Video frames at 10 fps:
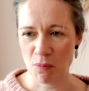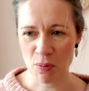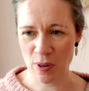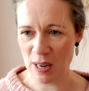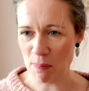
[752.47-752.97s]

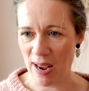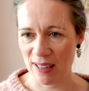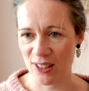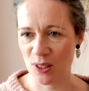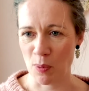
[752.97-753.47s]
pretty
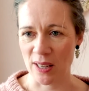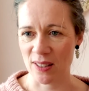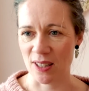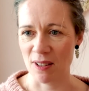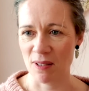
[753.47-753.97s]
bad
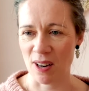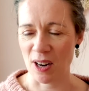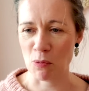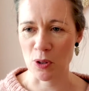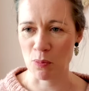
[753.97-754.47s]
sweater,
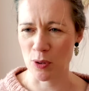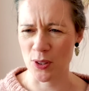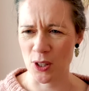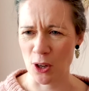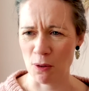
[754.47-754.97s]
I would
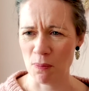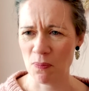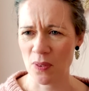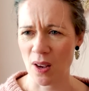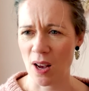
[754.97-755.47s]
presume.
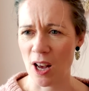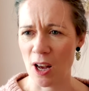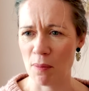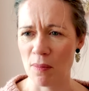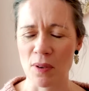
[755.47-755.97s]

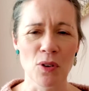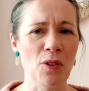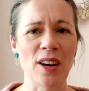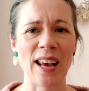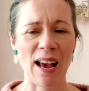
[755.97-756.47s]
Not
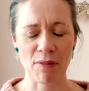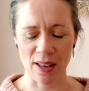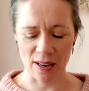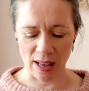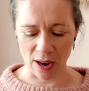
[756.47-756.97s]
that I have
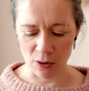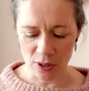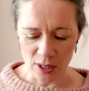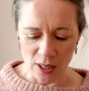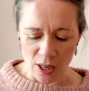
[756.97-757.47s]
that now,
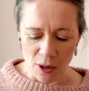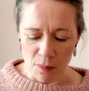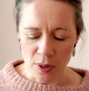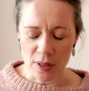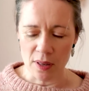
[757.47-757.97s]

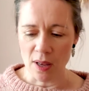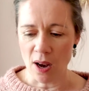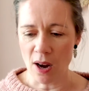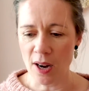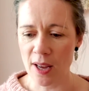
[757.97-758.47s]
but
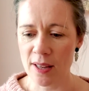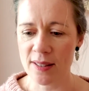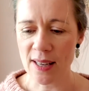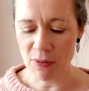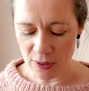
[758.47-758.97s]
I
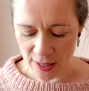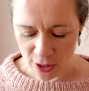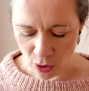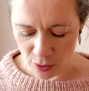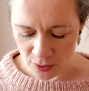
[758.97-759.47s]
definitely
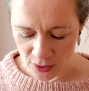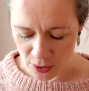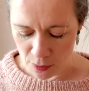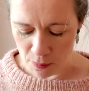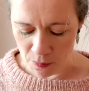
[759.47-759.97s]
got
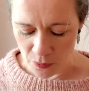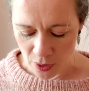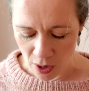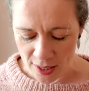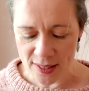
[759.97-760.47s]
some
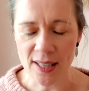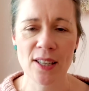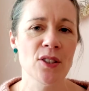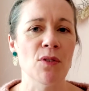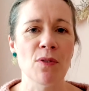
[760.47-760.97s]

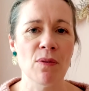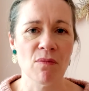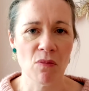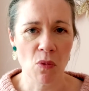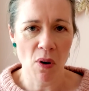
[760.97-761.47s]
ideas of
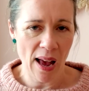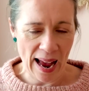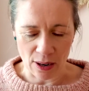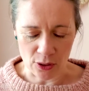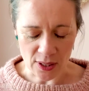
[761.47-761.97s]

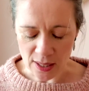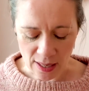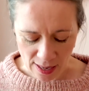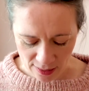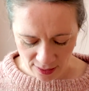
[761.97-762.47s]
how to
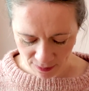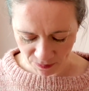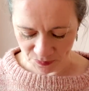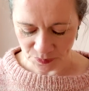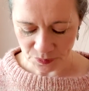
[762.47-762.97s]
knit.
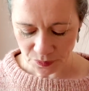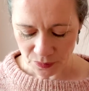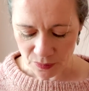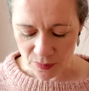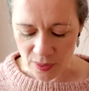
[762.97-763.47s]

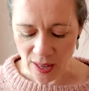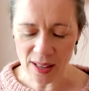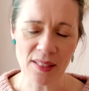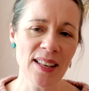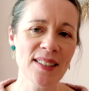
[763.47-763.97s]

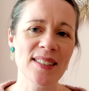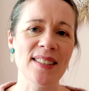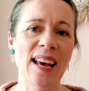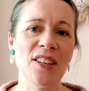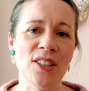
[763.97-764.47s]
And this is
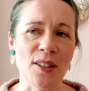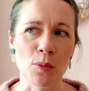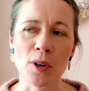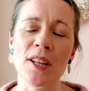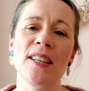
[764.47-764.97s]
actually the
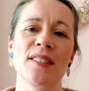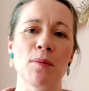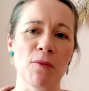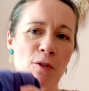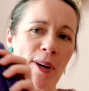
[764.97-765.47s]
one I knitted
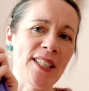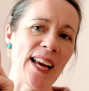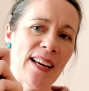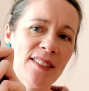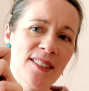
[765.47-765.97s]
for my
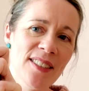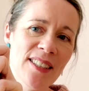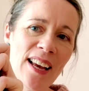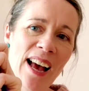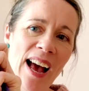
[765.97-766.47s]
dad.
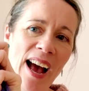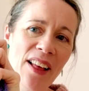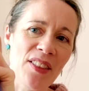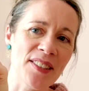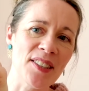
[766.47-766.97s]

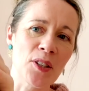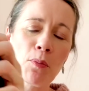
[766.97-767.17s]
And this is